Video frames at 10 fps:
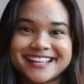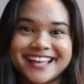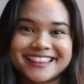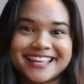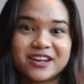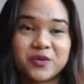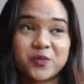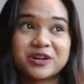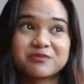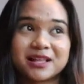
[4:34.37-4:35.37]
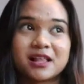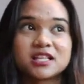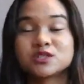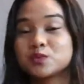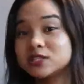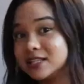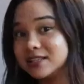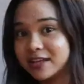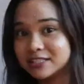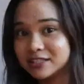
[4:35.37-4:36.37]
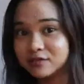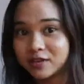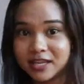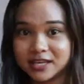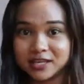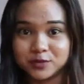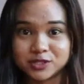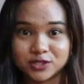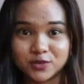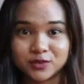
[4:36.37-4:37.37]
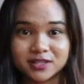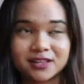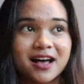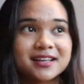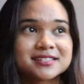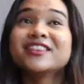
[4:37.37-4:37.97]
and then one of my classes was an elective and it was a yoga class.